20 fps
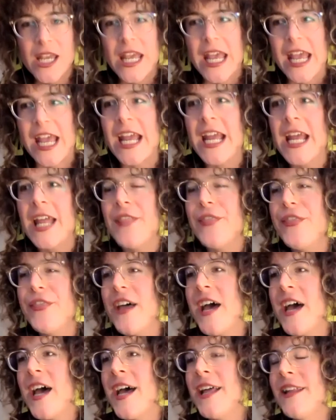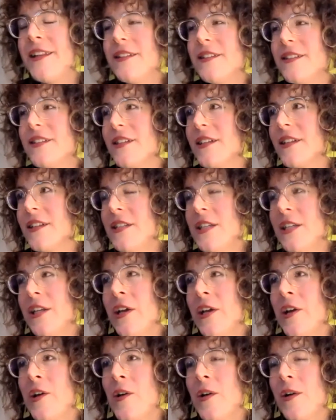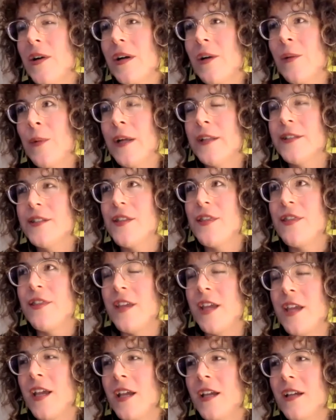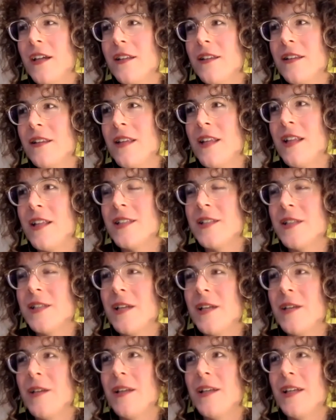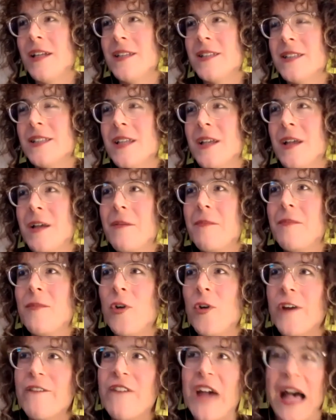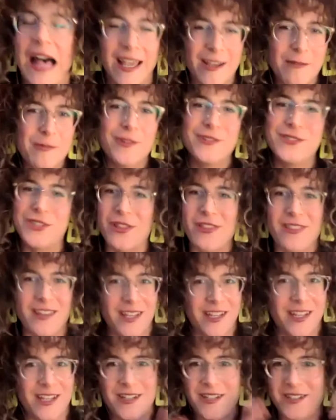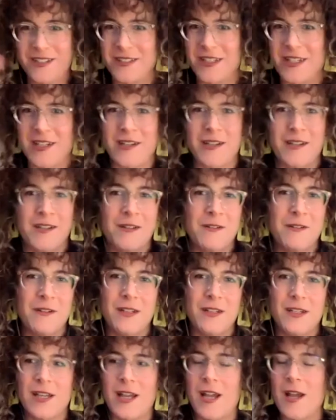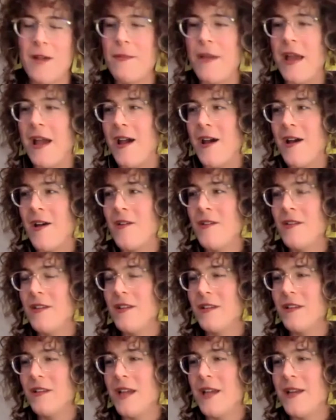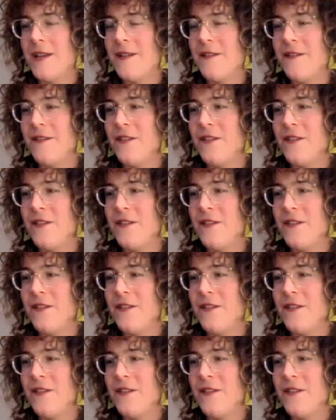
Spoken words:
and that I want to think that it's more valuable to think about kind of